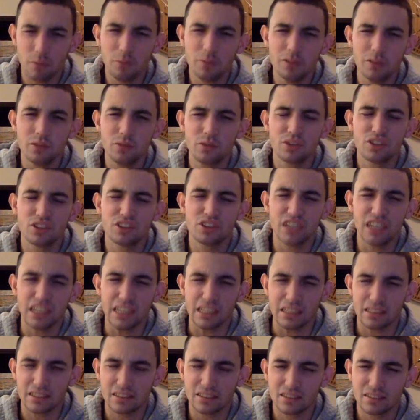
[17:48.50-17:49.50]
was
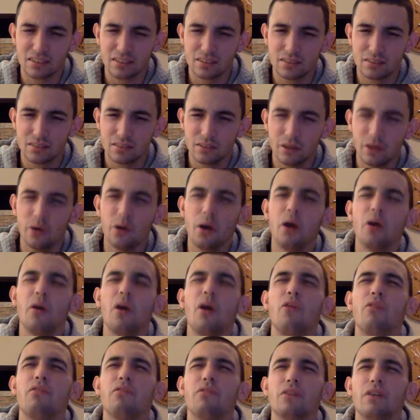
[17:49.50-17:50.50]
06?
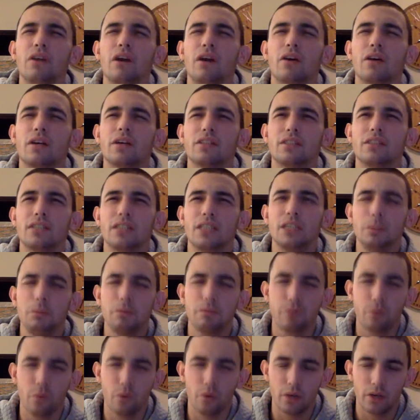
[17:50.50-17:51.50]
No, because the year
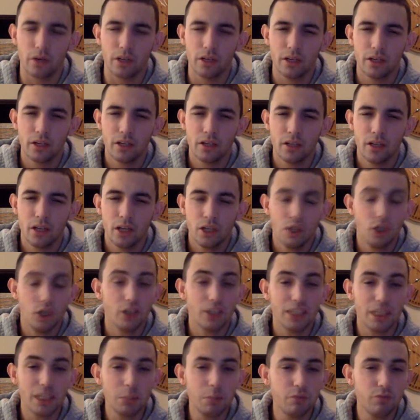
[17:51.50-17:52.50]
before
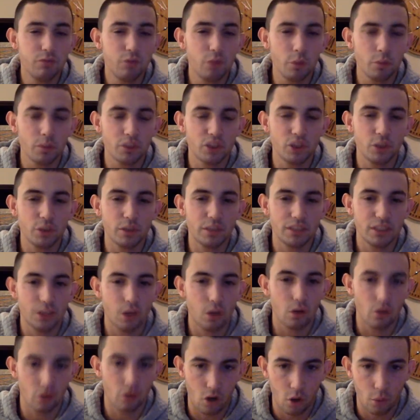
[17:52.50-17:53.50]
was USC
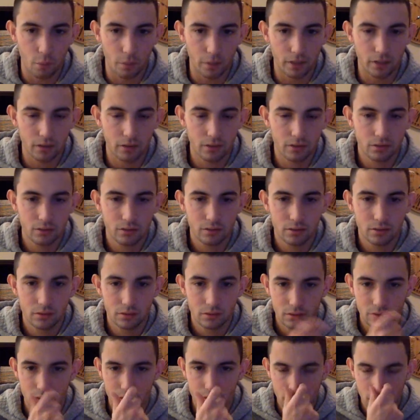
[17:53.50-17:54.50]
Oklahoma,
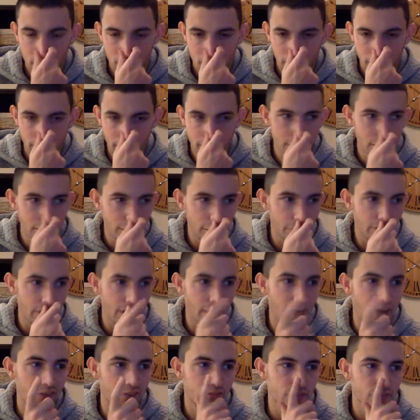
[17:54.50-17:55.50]
and then the year
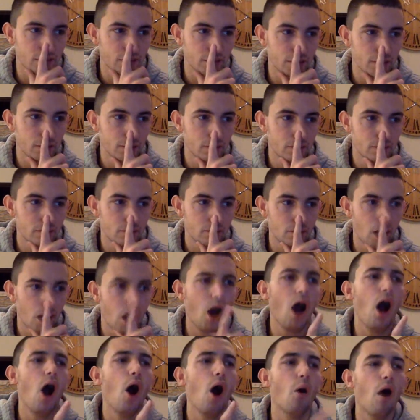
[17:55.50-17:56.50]
after
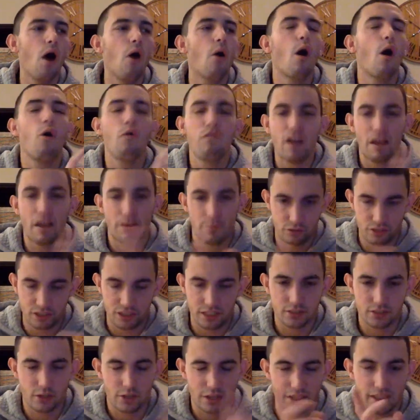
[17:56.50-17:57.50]

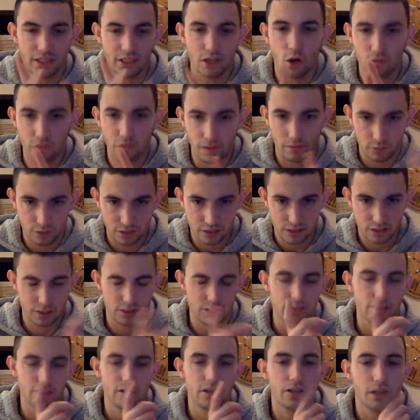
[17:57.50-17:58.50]
0506. Okay, the 0506
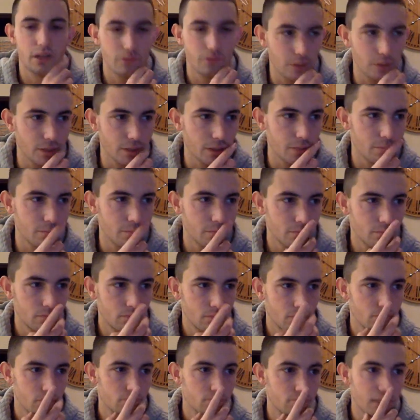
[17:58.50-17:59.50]
season. Okay, fine,
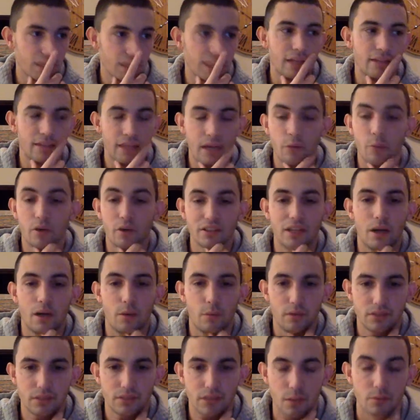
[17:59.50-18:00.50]
yeah, that
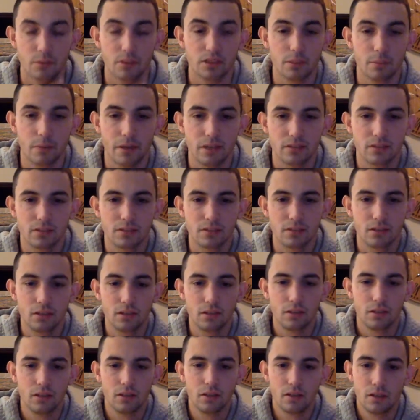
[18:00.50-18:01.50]
was the best.
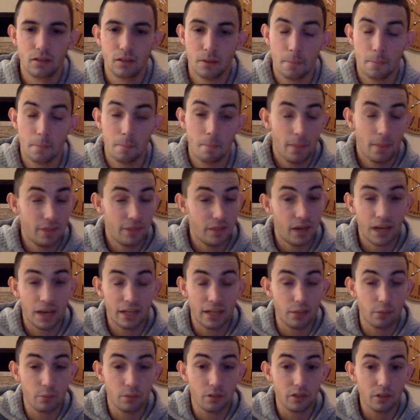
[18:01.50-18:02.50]
Again,
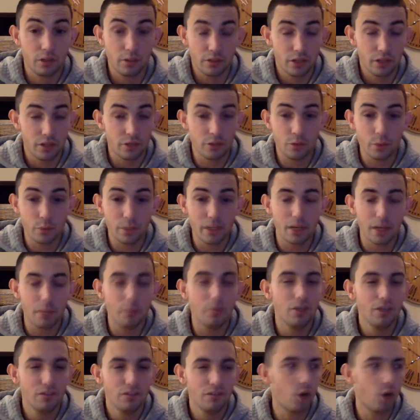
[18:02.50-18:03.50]
there were a couple
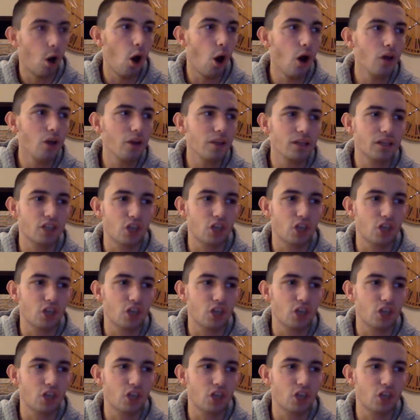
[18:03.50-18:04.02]
for all the